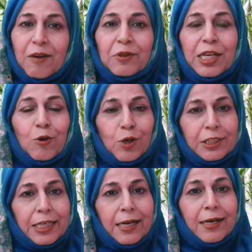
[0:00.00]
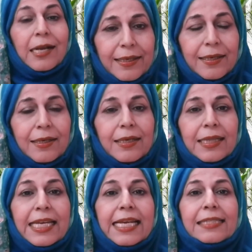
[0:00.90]
of the lower jaw.
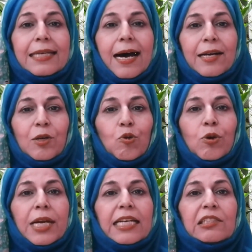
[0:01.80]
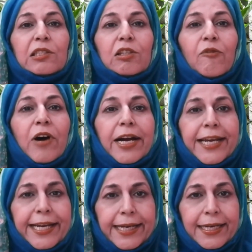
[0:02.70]
These are known as
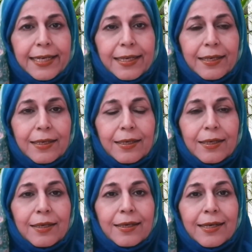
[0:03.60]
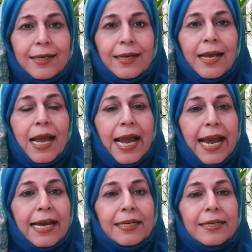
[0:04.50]
Tawahin.
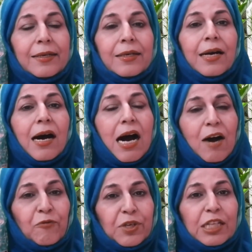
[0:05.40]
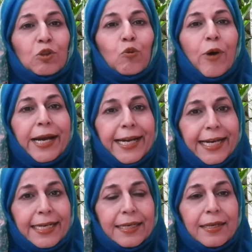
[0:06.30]
And after
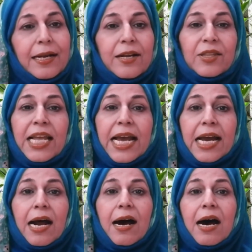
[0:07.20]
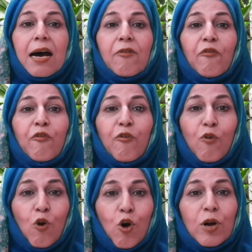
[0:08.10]
Tawahin, there are
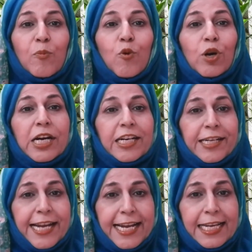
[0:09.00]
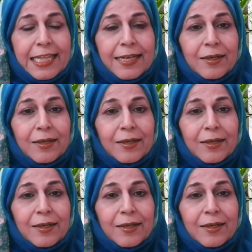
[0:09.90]
4 molar teeth,